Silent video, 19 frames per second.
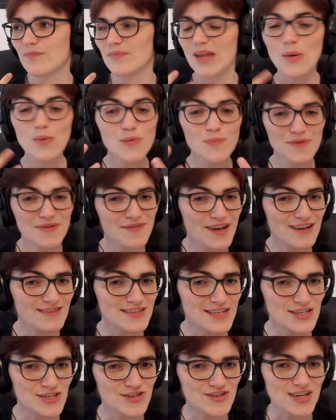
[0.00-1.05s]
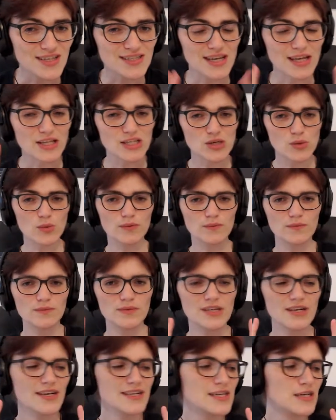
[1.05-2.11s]
That would be very interesting. So
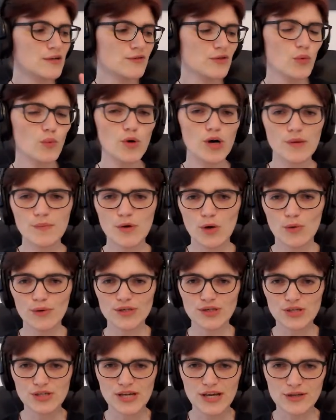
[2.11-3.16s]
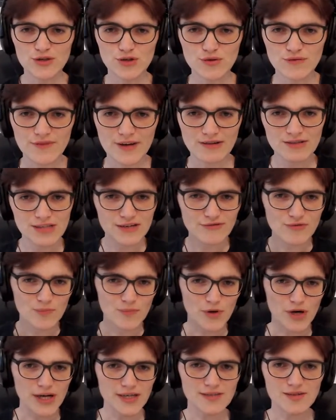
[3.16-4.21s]
the idea of a wormhole is you take two very different
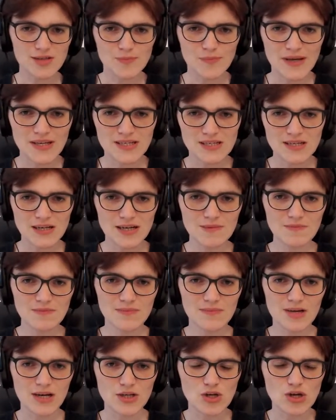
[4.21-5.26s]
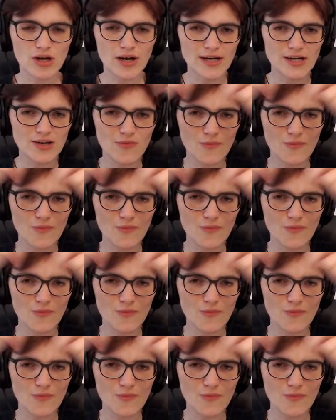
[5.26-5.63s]
parts of space-time and you kind